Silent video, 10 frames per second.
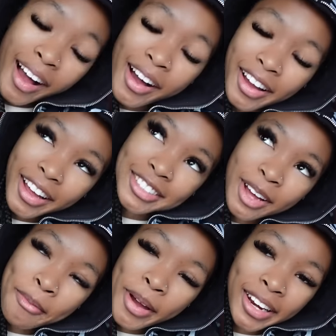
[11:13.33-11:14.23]
Okay,
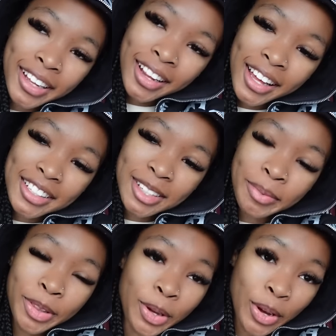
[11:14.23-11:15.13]
so I'm out of class. I'm
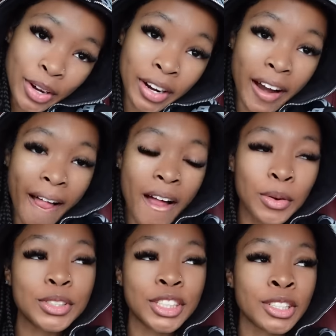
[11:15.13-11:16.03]
in the car. I
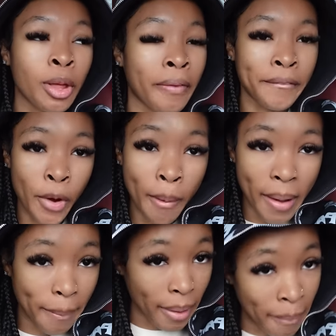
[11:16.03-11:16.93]
was just on the phone with
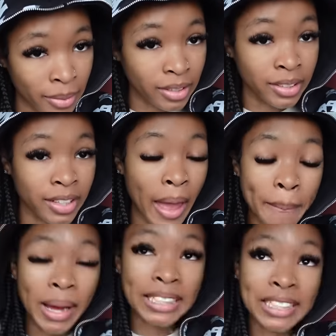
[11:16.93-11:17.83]
my mama
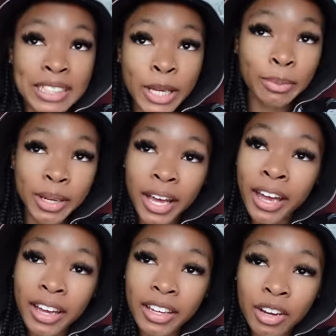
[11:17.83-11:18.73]
and my
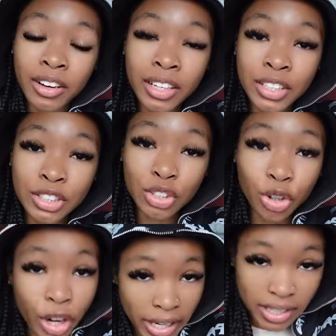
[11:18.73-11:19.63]
stepdad. Y'all, he is
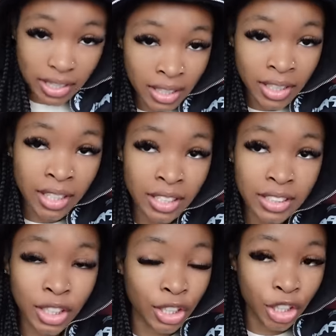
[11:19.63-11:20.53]
crazy. He
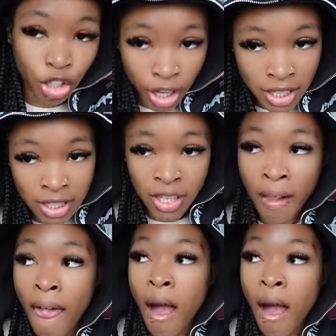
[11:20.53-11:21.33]
is literally crazy.